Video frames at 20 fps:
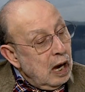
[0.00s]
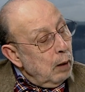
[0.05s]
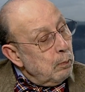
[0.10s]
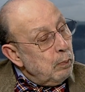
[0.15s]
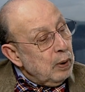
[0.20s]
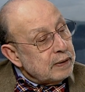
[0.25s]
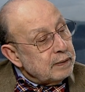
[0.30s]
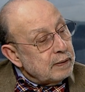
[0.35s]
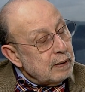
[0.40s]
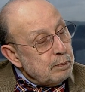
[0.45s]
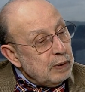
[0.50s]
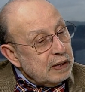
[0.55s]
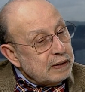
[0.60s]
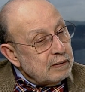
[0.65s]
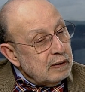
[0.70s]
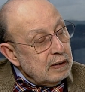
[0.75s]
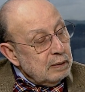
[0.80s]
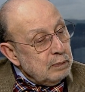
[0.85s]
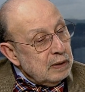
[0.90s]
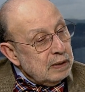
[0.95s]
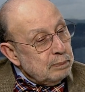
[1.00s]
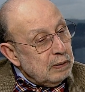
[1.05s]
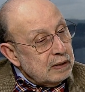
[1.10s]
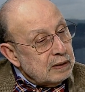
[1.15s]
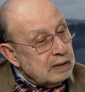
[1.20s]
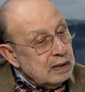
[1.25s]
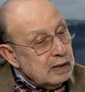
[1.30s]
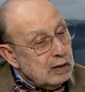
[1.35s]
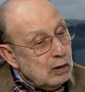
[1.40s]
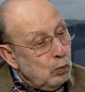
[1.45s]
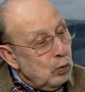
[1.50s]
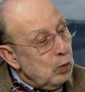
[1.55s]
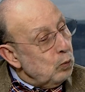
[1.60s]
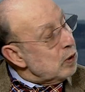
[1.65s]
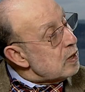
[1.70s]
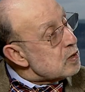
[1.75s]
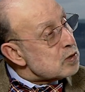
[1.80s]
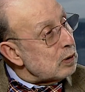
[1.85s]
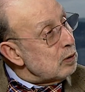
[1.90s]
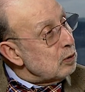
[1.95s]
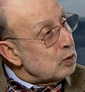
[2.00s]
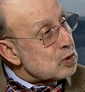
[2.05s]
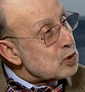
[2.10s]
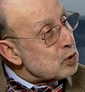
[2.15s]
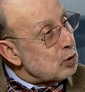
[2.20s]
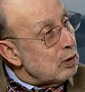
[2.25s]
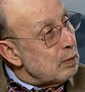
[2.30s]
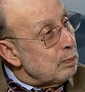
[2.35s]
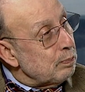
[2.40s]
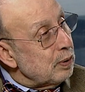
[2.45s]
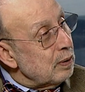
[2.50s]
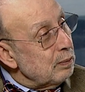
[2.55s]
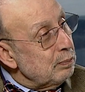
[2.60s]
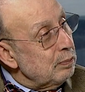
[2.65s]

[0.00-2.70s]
But you know, where is it going to stop?